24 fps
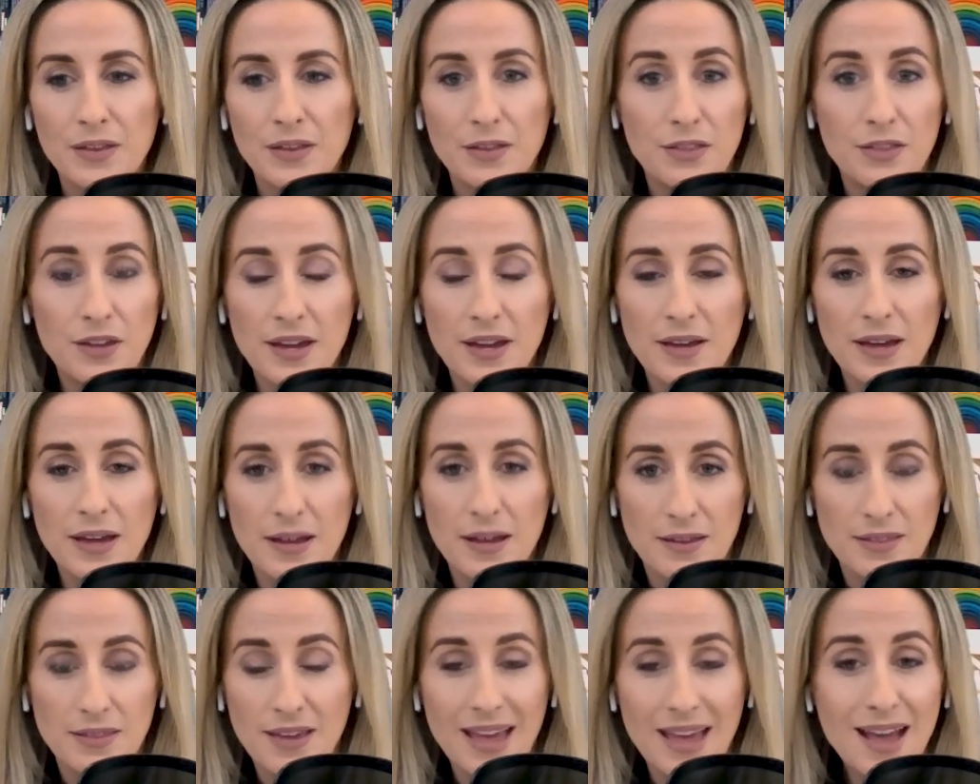
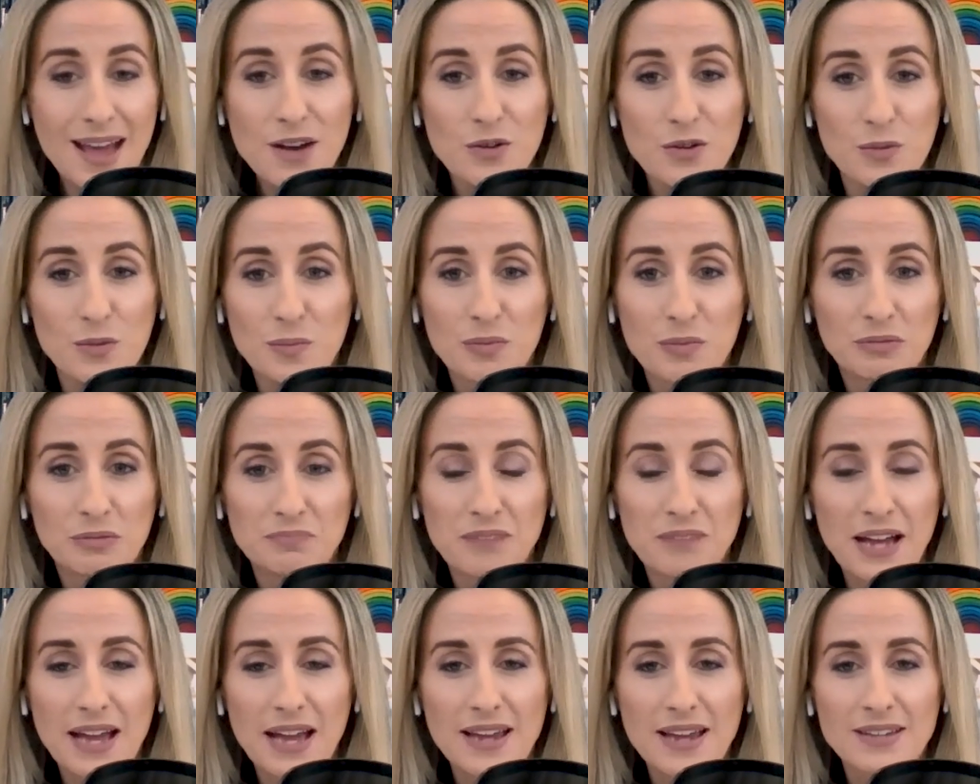that that help,
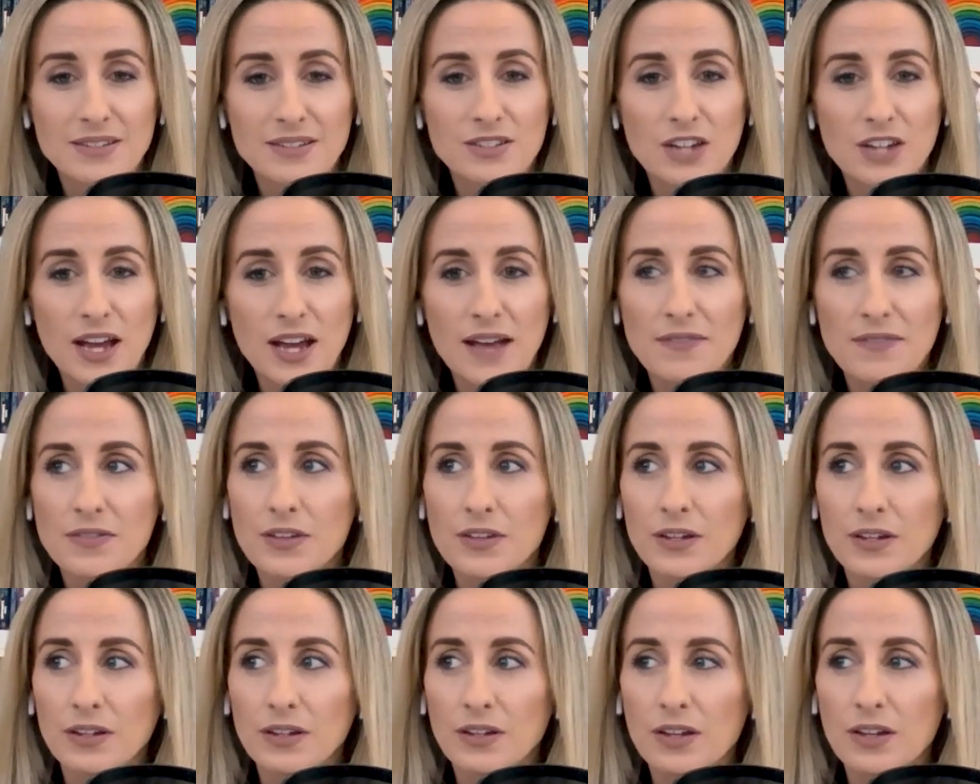and
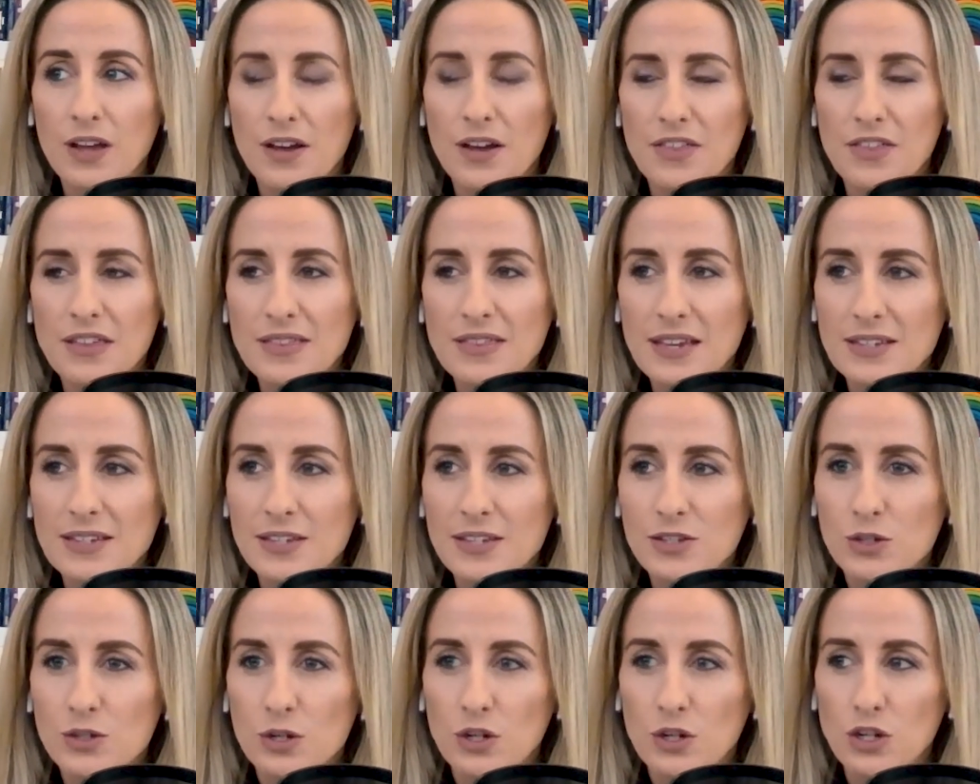and that I think
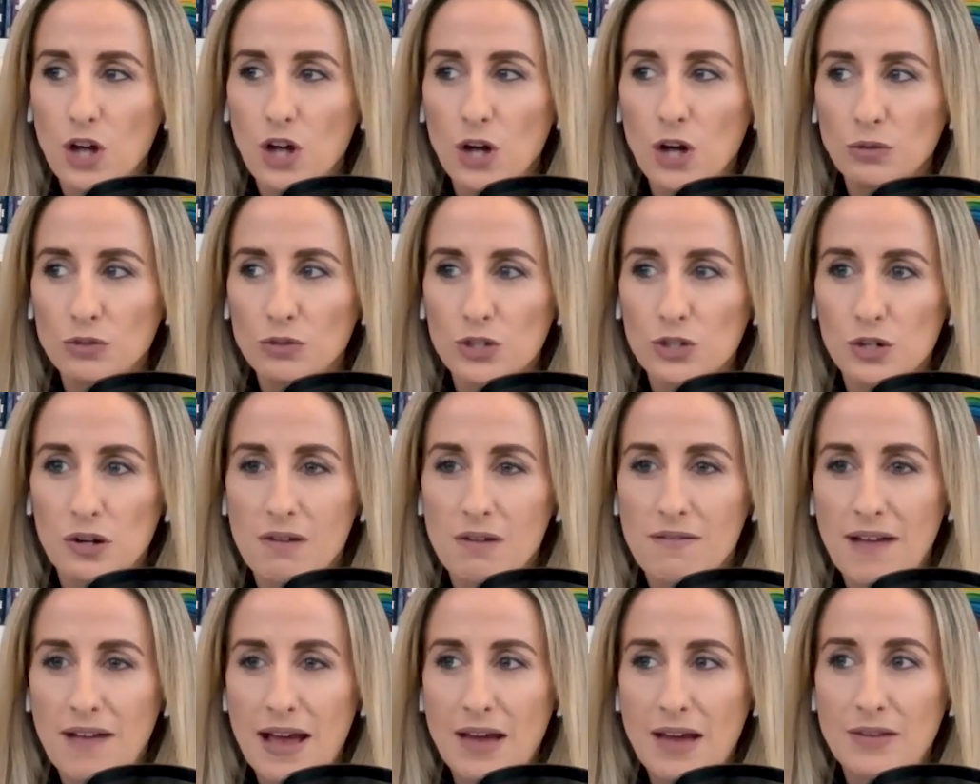there's a sort of
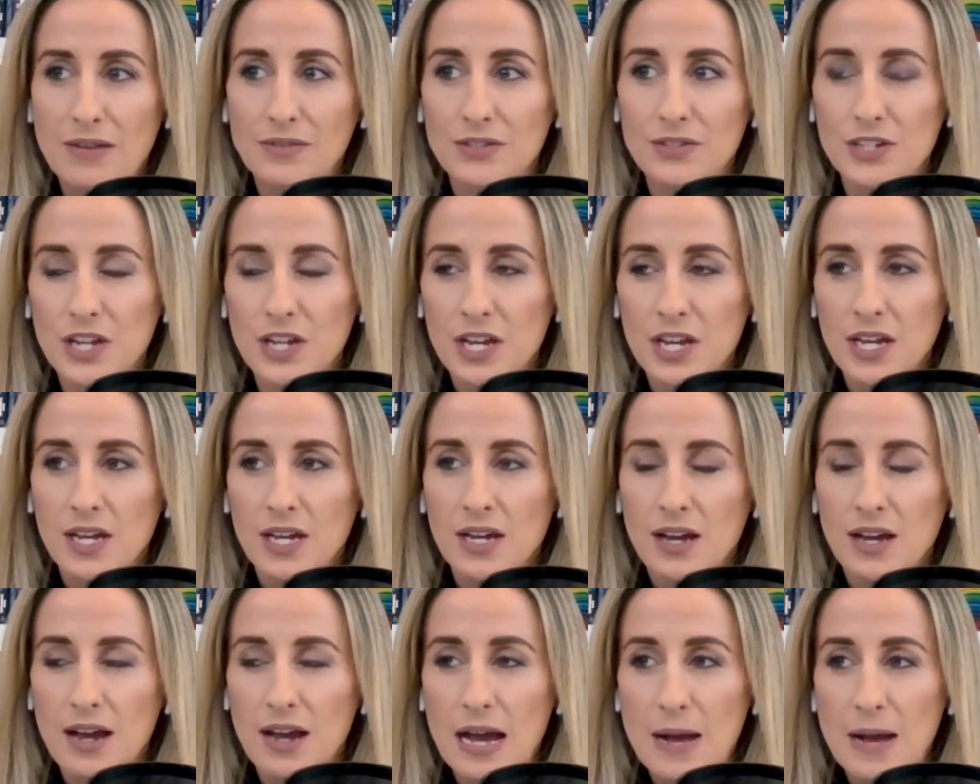culture around
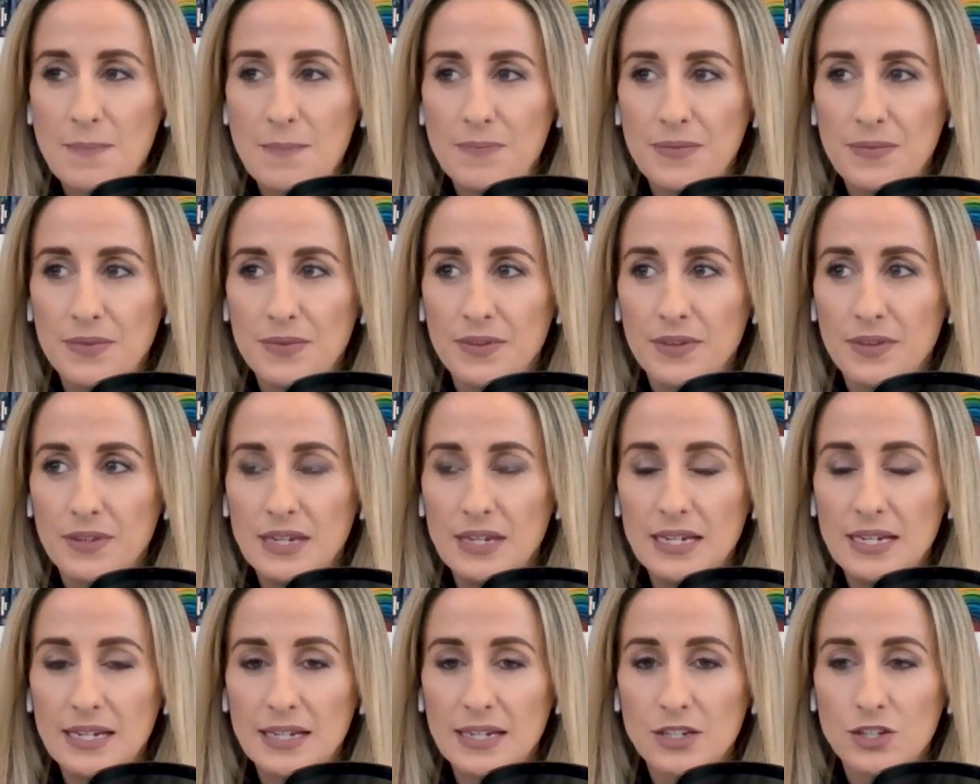um,
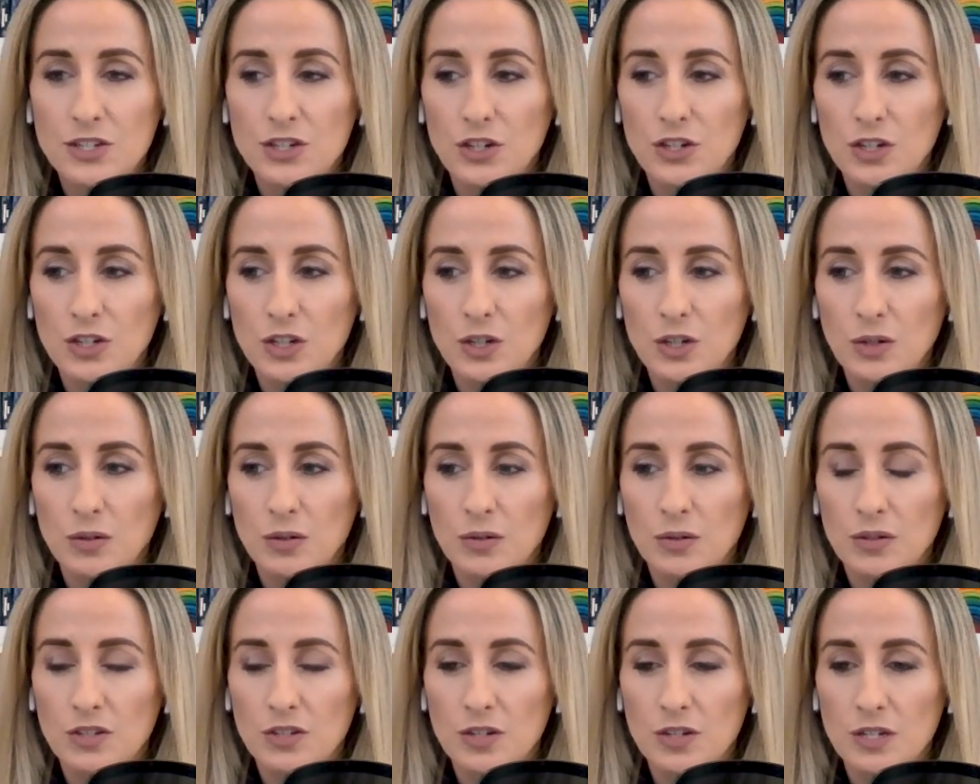needing
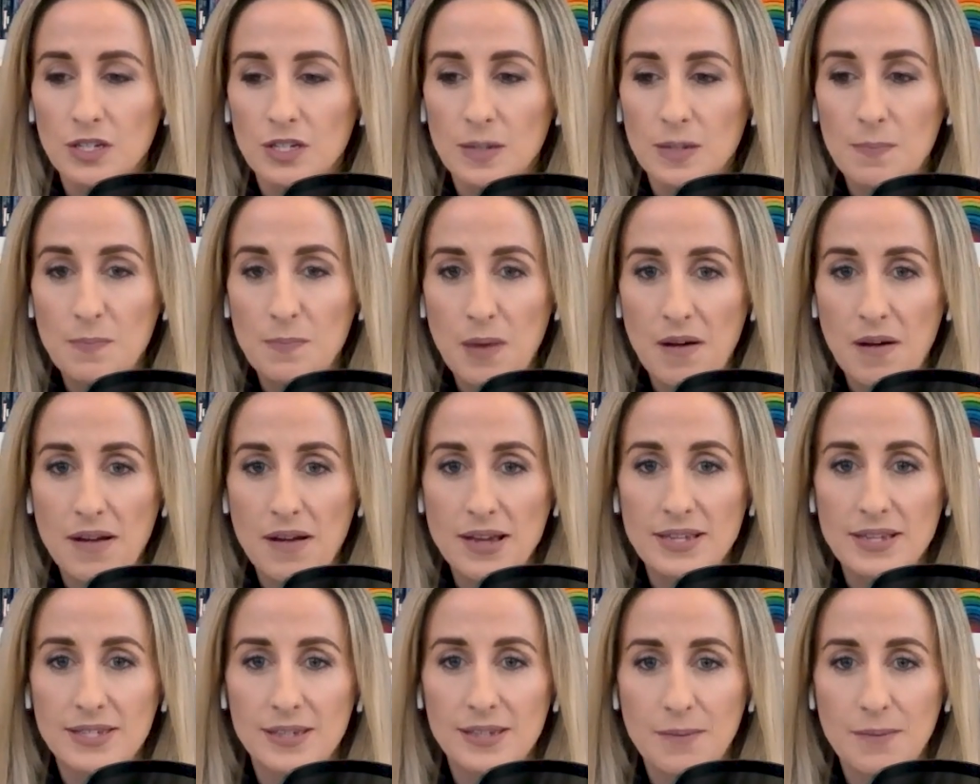to, to, to
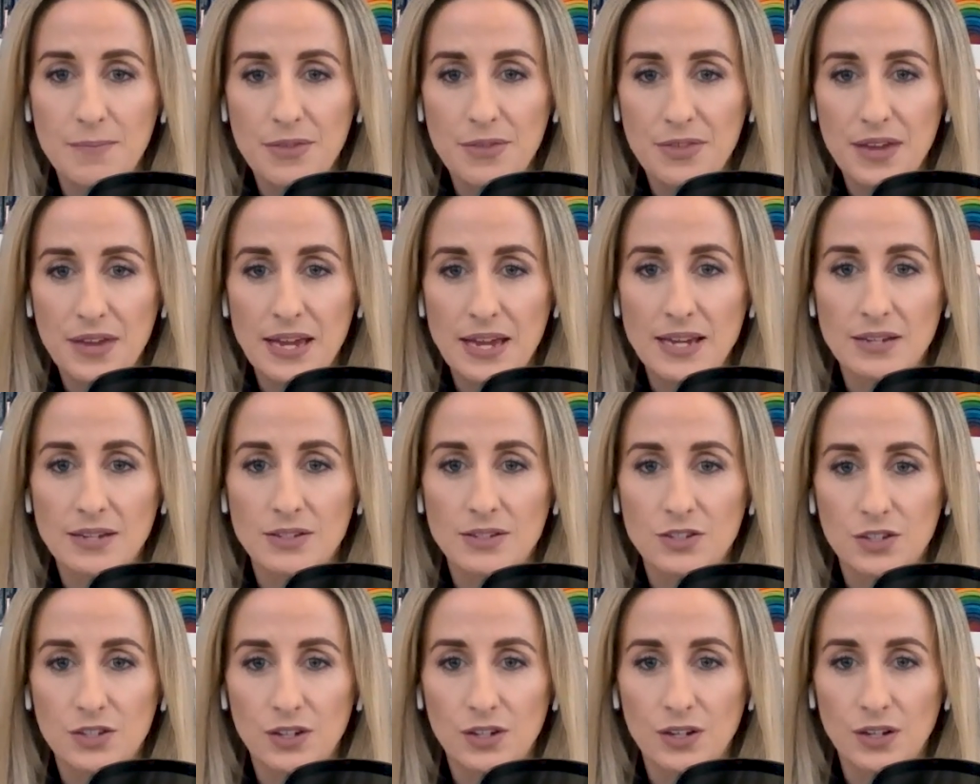buy
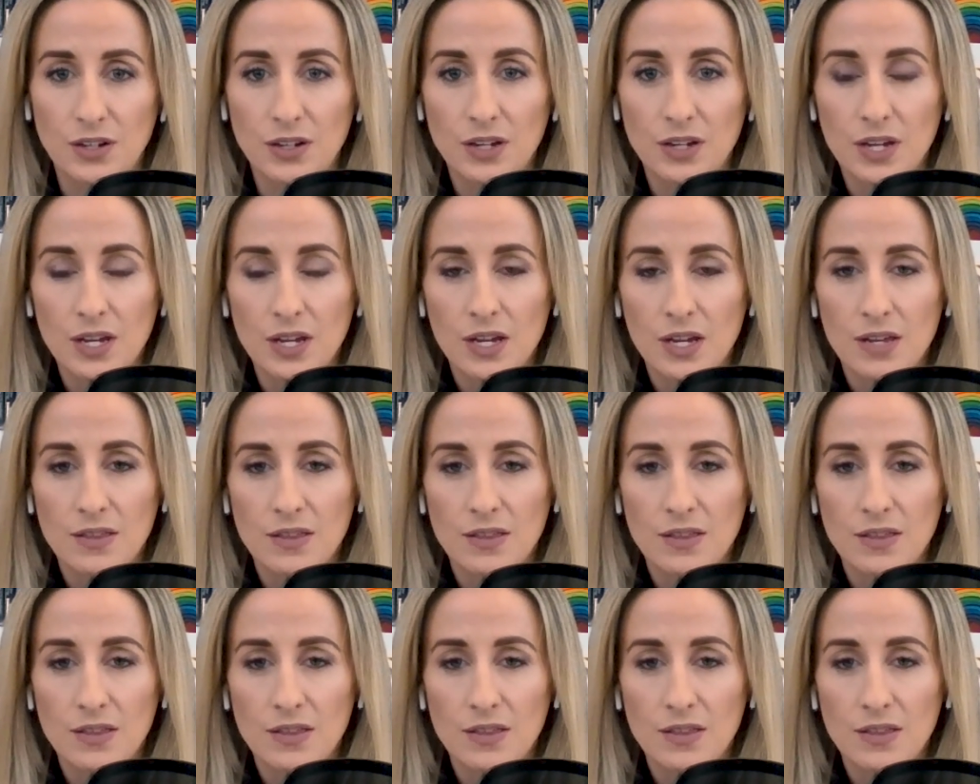something to